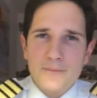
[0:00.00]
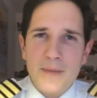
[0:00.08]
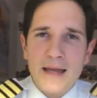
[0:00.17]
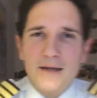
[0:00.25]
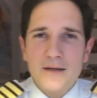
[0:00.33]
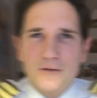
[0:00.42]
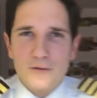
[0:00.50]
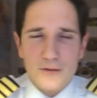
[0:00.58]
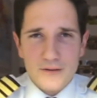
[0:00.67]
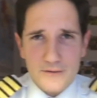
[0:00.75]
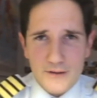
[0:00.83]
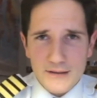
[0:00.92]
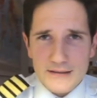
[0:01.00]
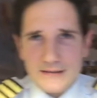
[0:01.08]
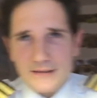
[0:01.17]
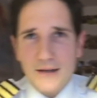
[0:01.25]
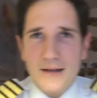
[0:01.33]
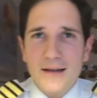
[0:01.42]
Medical
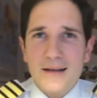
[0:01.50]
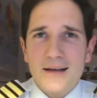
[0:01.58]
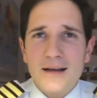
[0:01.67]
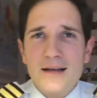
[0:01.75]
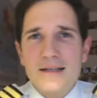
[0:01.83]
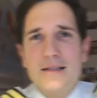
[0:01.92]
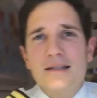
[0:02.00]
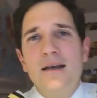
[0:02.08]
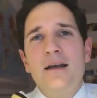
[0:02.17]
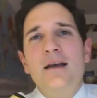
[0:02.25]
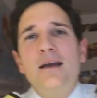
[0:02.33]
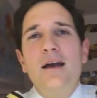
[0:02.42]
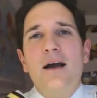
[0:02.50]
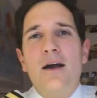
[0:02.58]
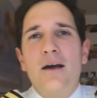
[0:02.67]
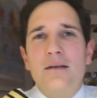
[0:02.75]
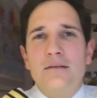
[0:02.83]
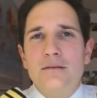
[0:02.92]
advice. Guys, all
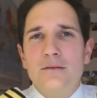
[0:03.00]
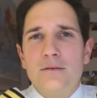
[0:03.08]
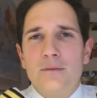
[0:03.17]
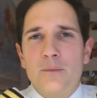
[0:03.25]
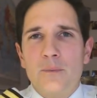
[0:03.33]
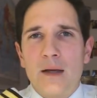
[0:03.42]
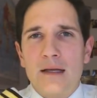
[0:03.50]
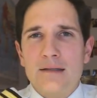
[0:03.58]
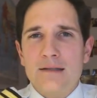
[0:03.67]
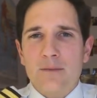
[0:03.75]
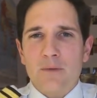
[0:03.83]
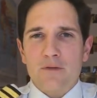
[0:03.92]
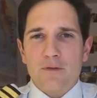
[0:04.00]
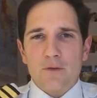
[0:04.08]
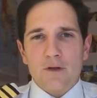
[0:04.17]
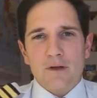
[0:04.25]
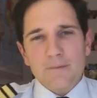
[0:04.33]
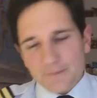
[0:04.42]
right, balancing my
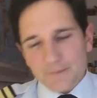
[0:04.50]
phone here.